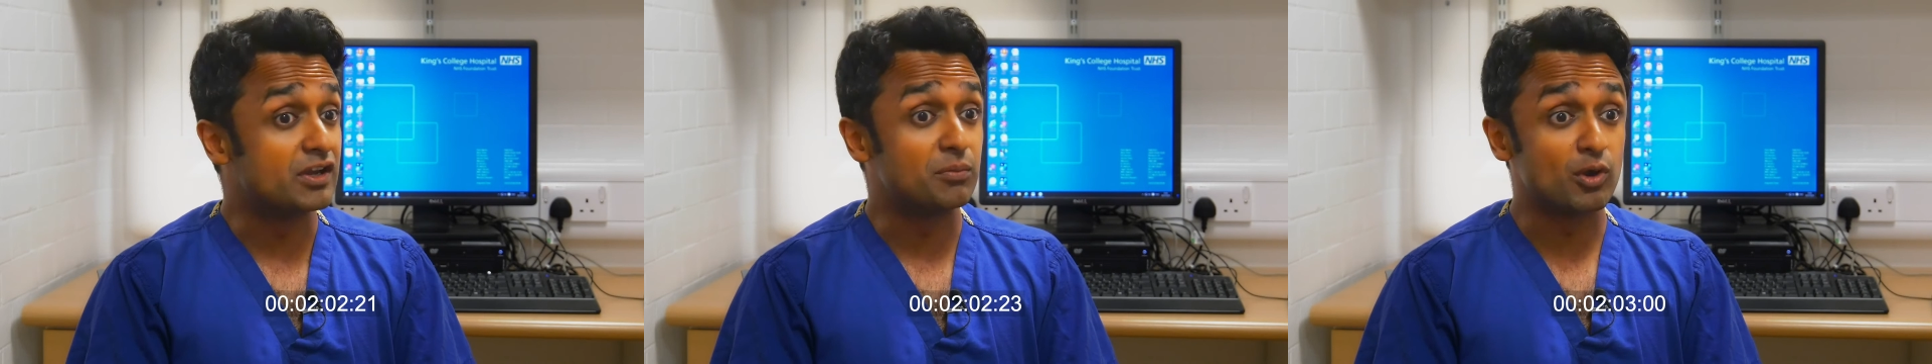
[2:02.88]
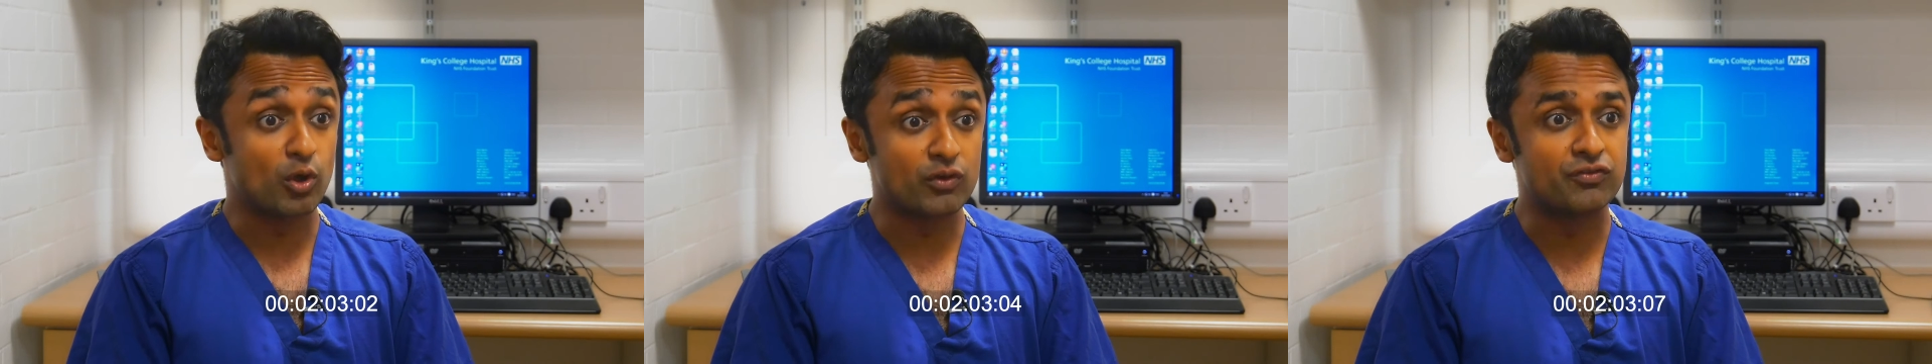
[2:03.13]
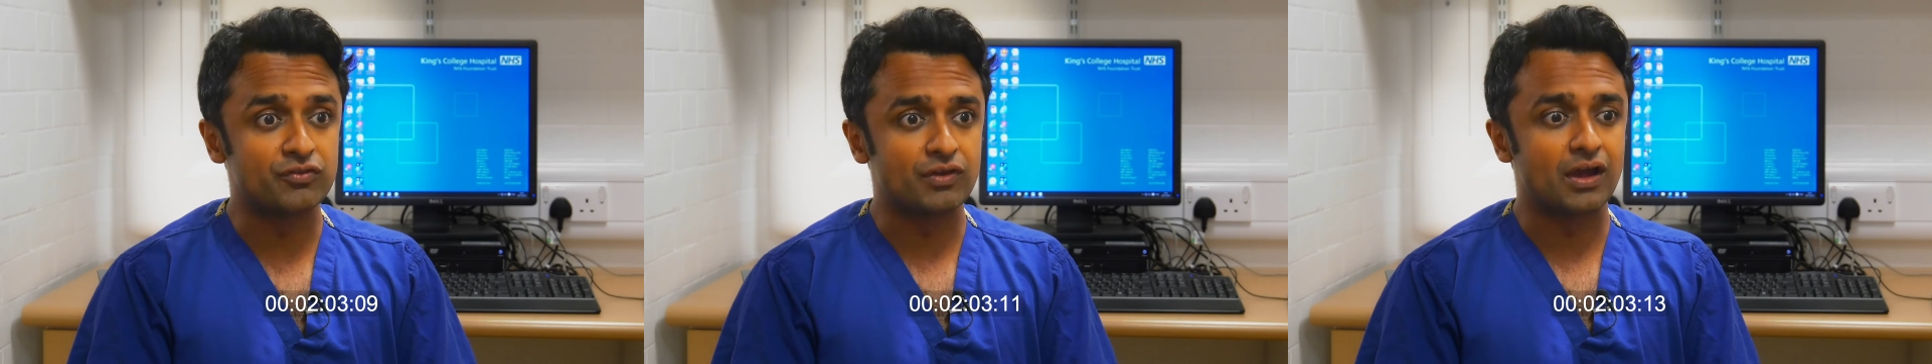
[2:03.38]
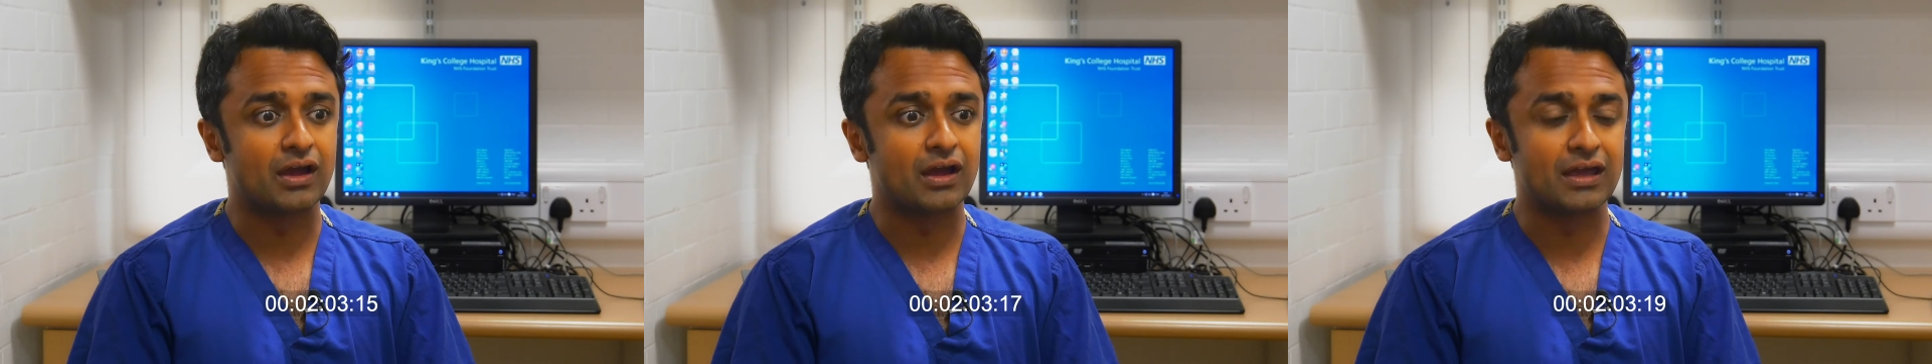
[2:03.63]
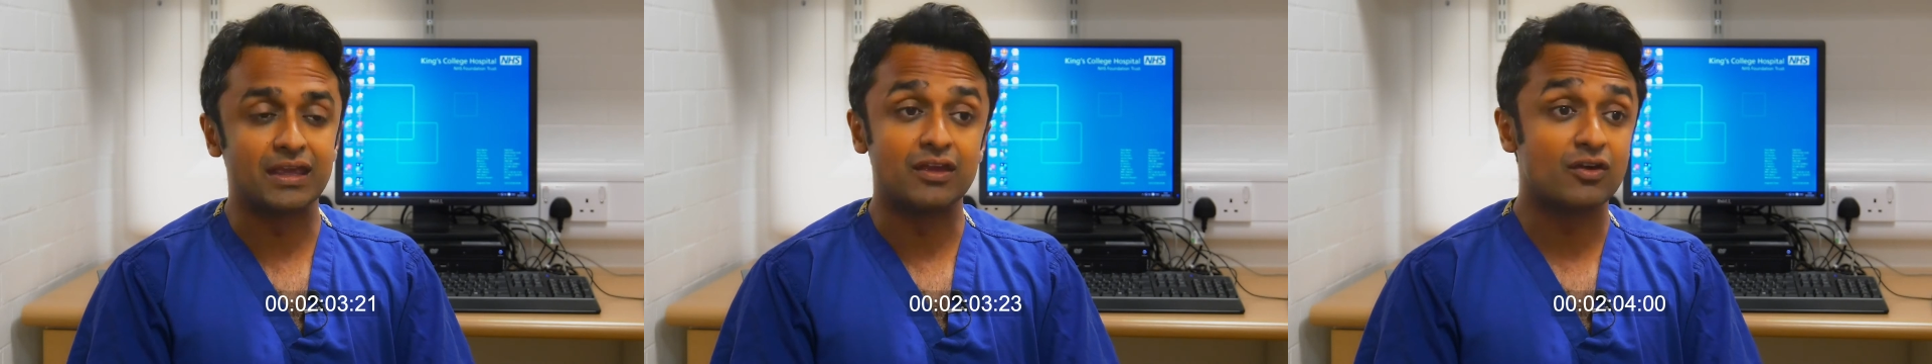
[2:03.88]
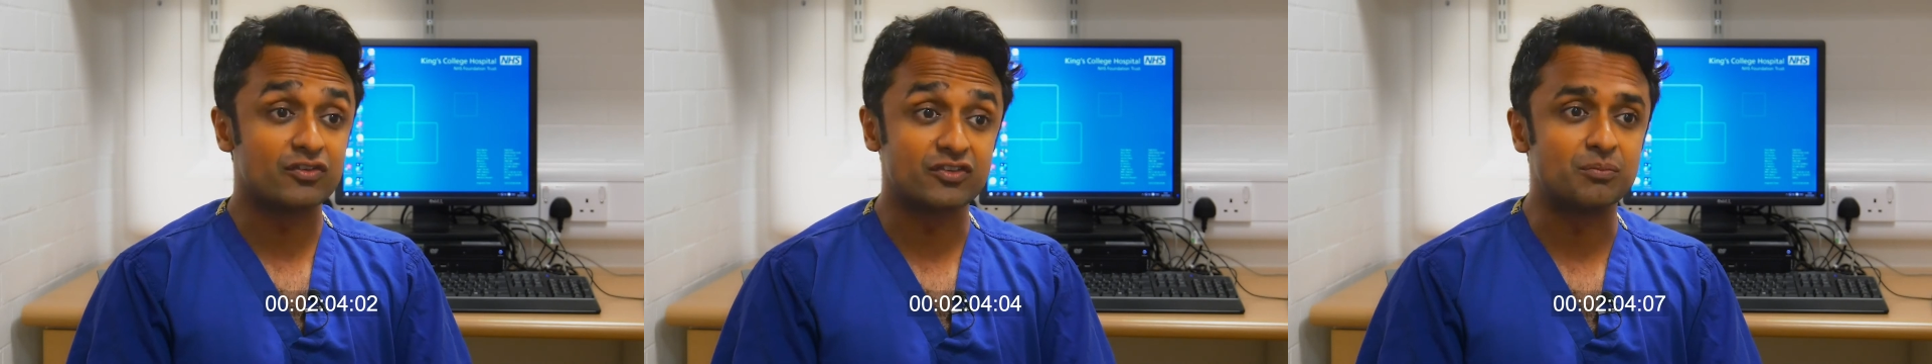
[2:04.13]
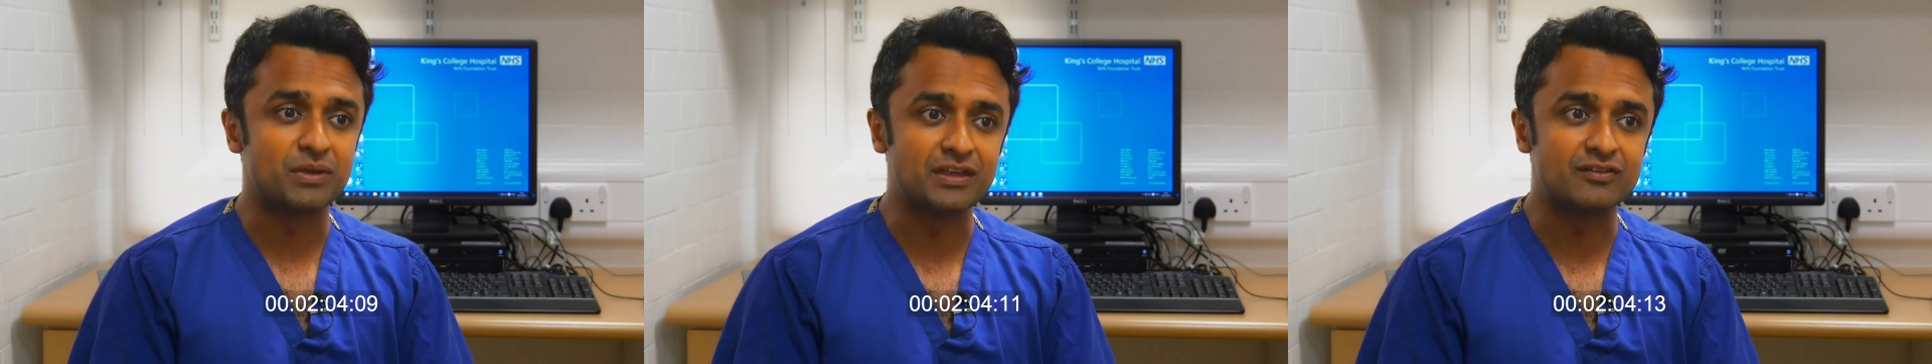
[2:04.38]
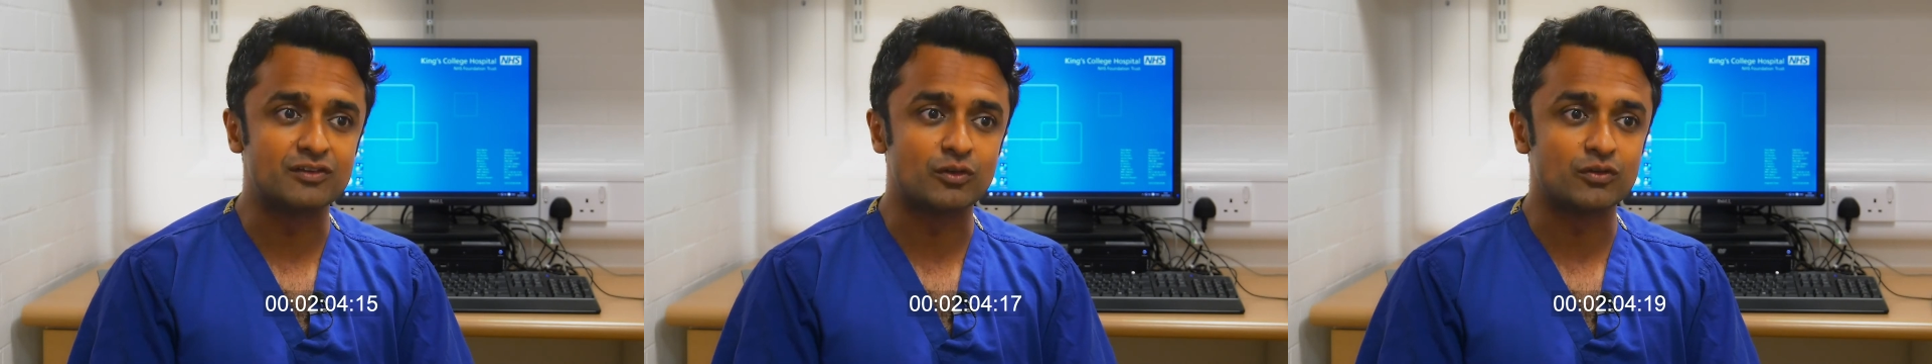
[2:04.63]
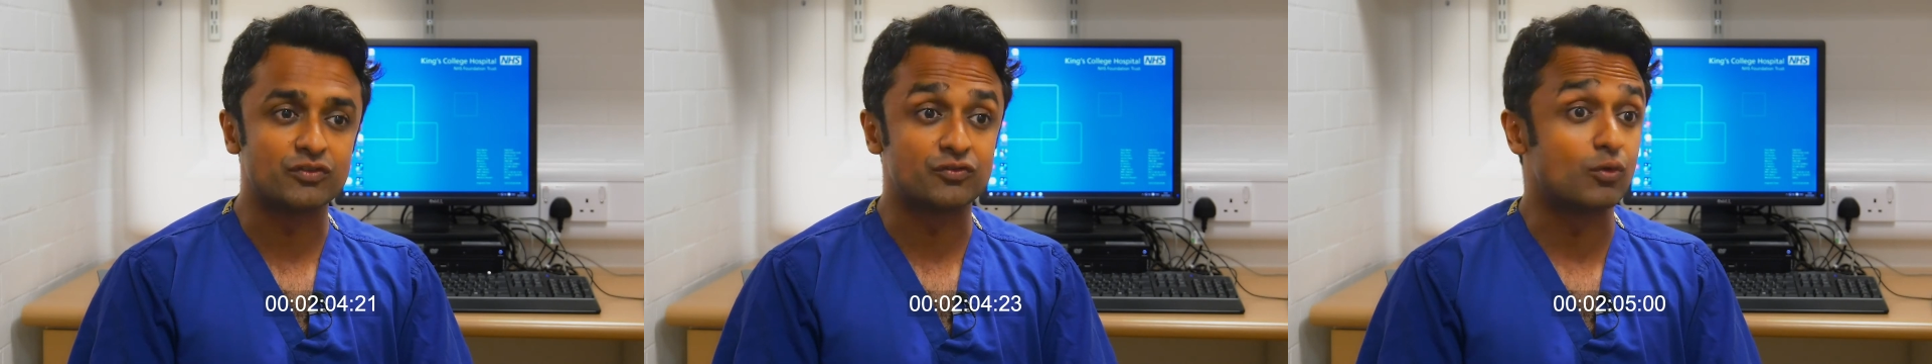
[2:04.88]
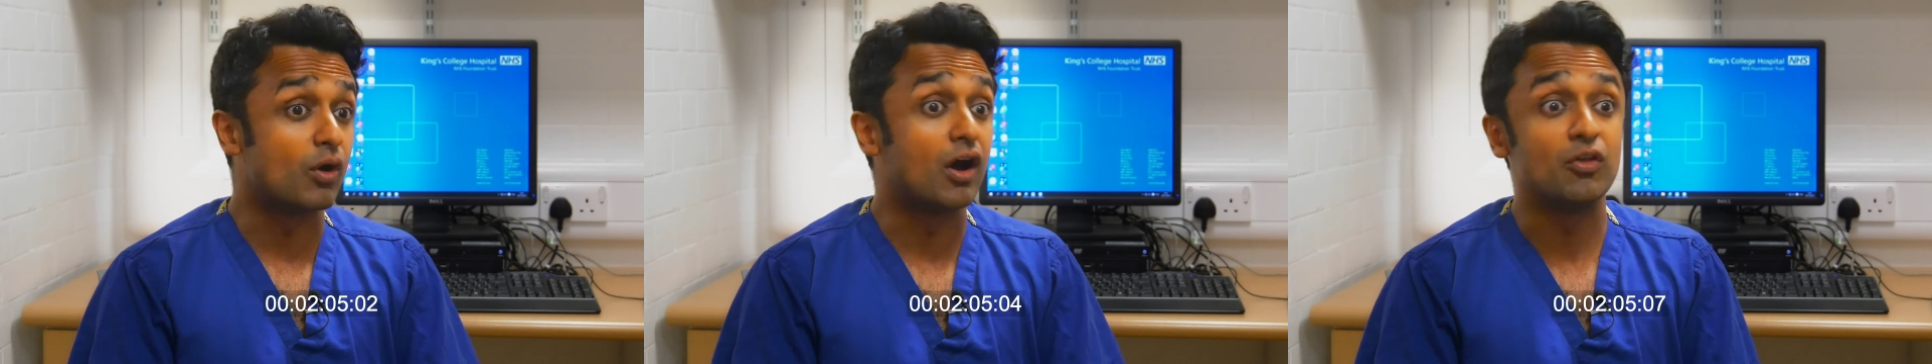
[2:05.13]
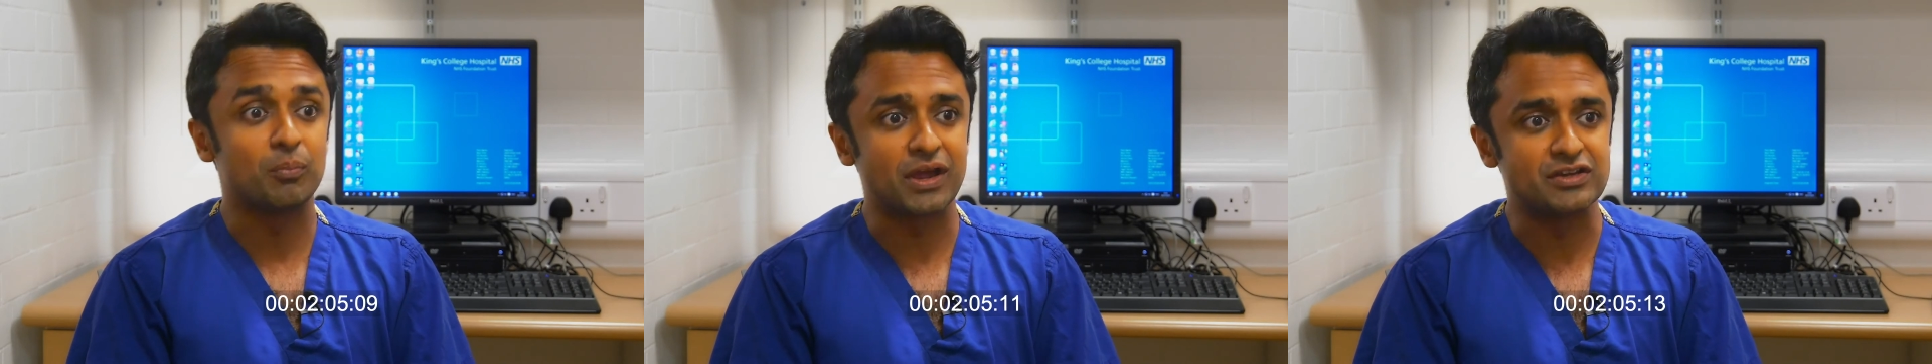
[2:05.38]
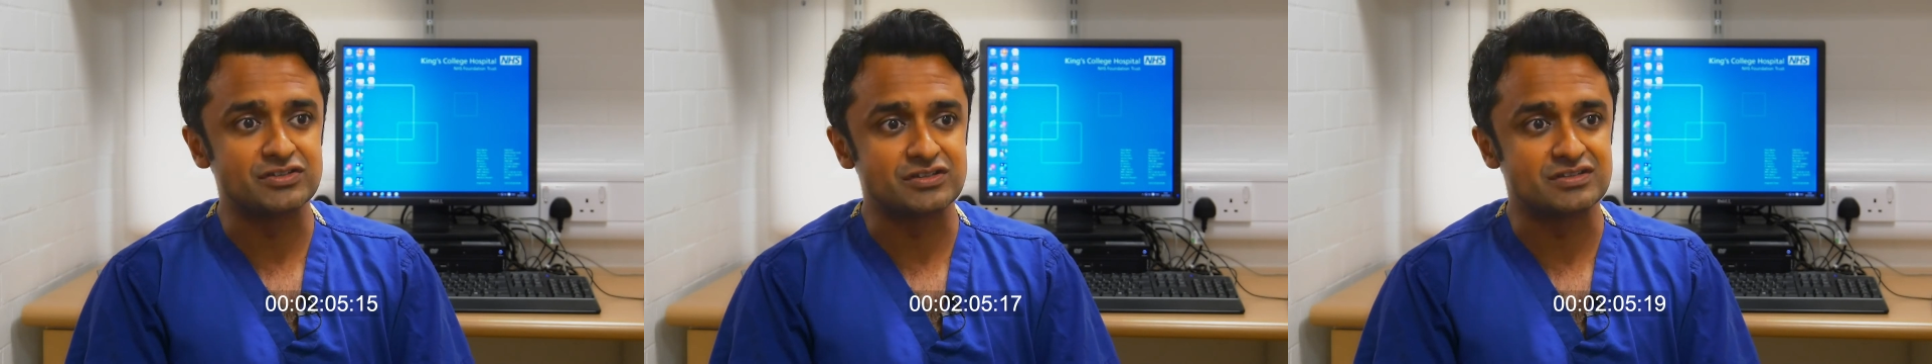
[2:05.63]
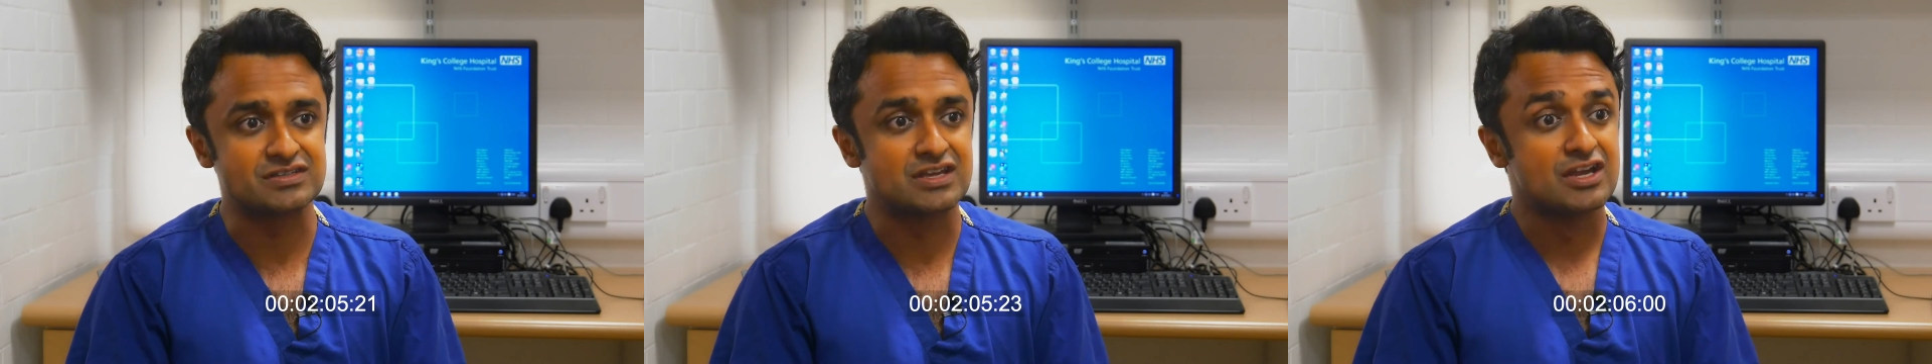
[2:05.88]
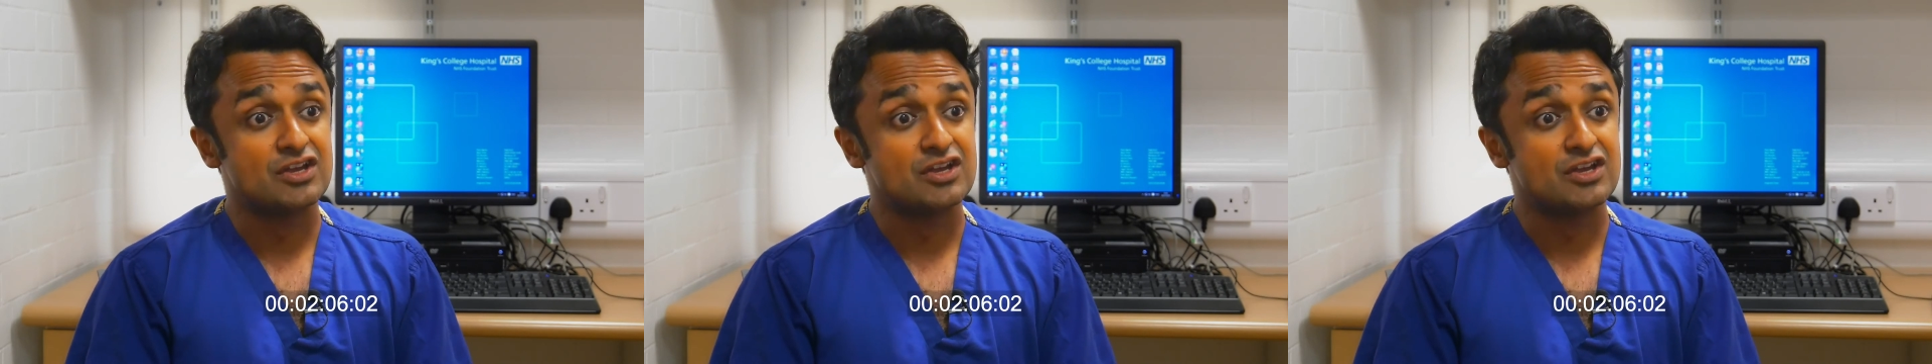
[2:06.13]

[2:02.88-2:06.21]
up a lot of ERCP slots for other patients.